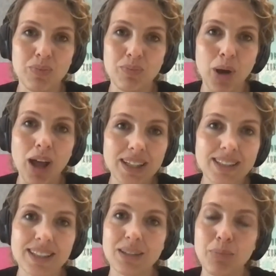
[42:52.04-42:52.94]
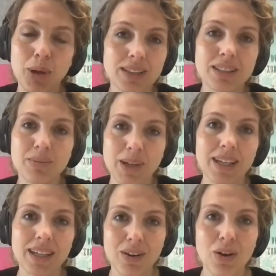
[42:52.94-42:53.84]
politics and policy
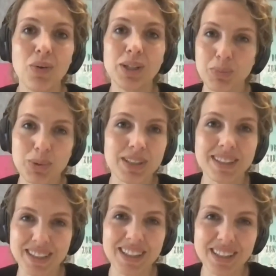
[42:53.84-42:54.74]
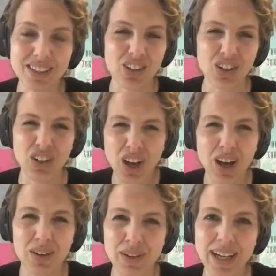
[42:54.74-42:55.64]
making always precede
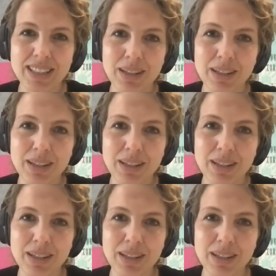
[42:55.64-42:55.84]
law, right?